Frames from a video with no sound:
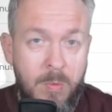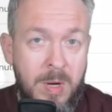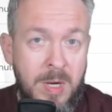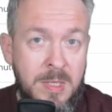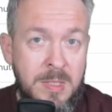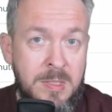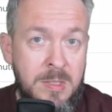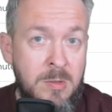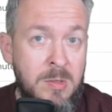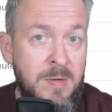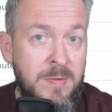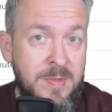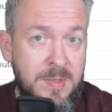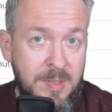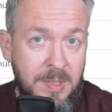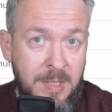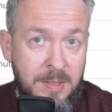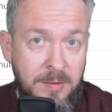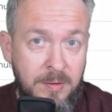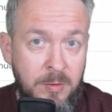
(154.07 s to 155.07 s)
Once you have
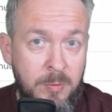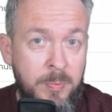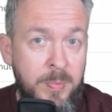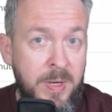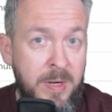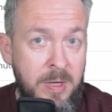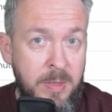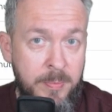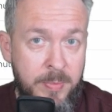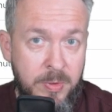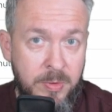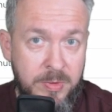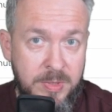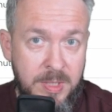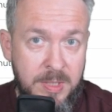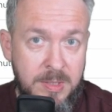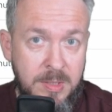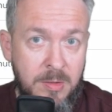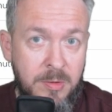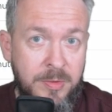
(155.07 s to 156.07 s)
started pairing
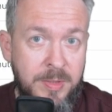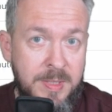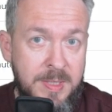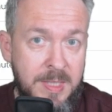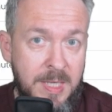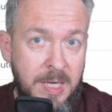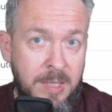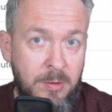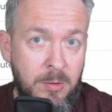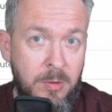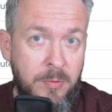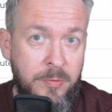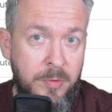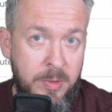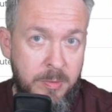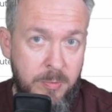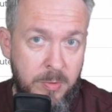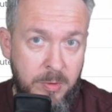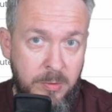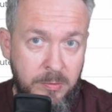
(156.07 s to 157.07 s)
process on the side of
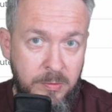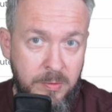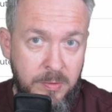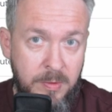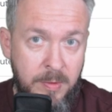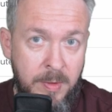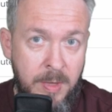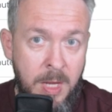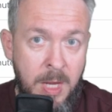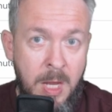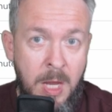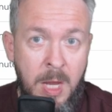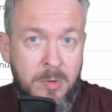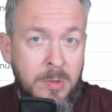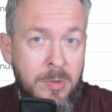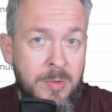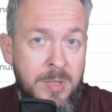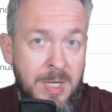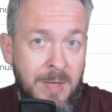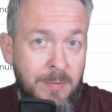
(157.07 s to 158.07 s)
the remote,
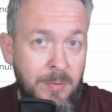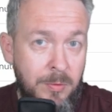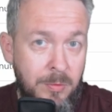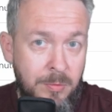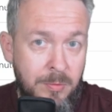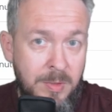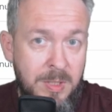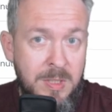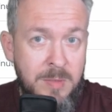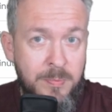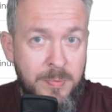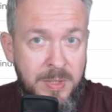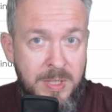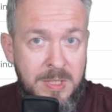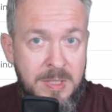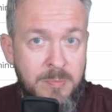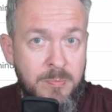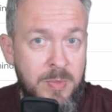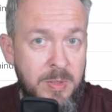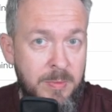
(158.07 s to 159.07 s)
all you have to do is
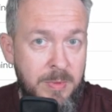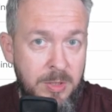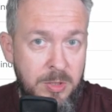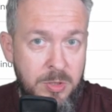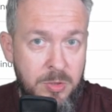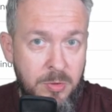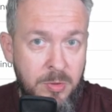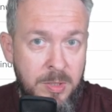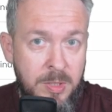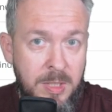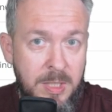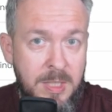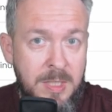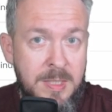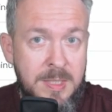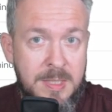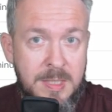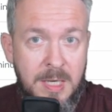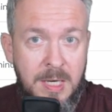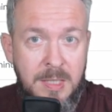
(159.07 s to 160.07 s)
press Permit Join
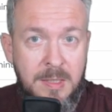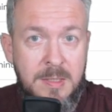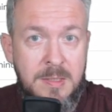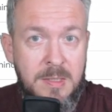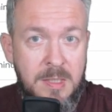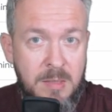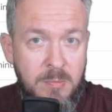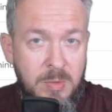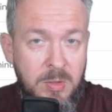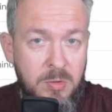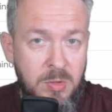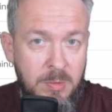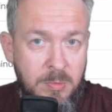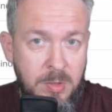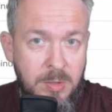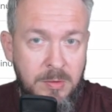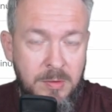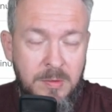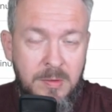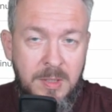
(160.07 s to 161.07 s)
inside the Zigbee two
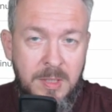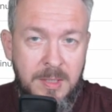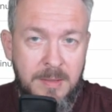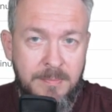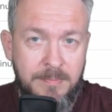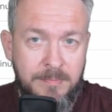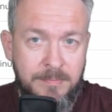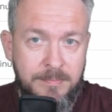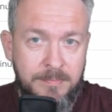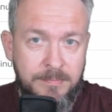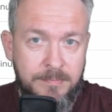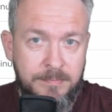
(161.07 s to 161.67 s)
M Q T T.